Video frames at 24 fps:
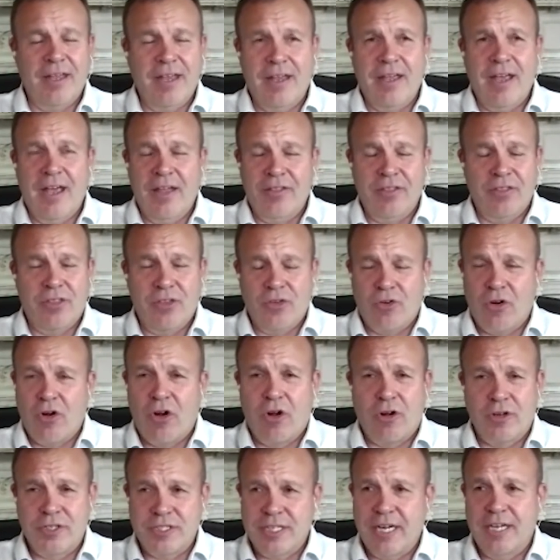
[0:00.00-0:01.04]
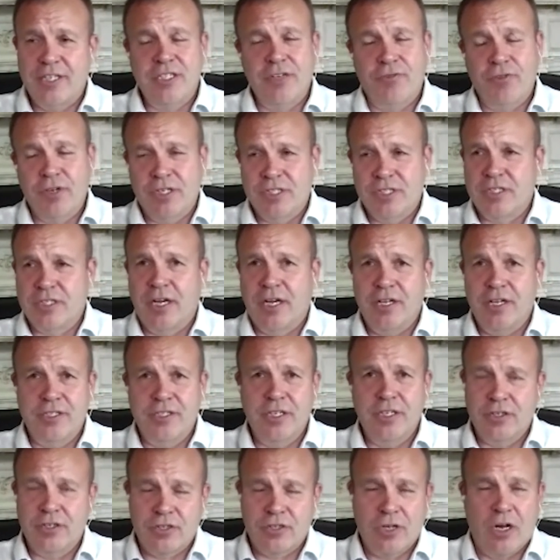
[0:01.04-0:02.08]
And, and, there are scientific
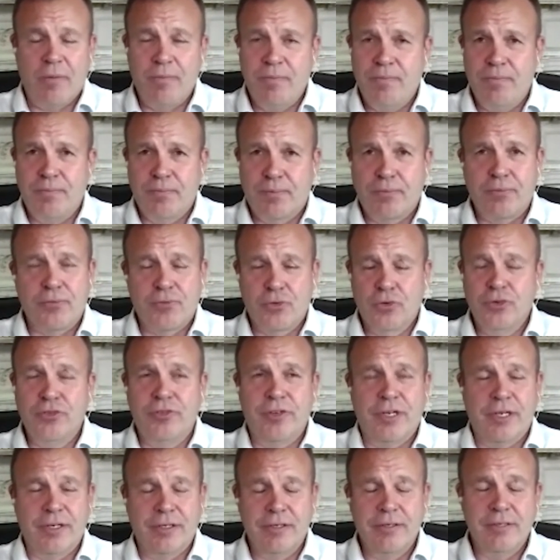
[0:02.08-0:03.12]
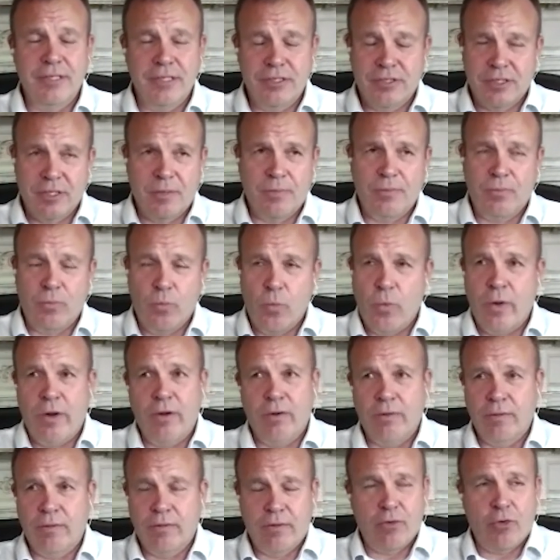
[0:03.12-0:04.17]
studies, and it's all proven in some
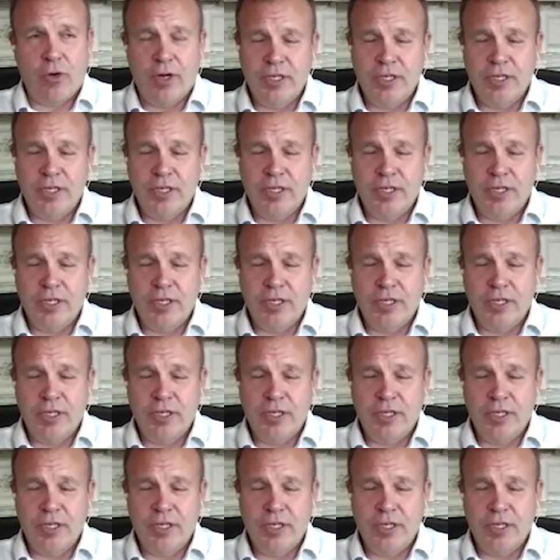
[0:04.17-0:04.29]
weird,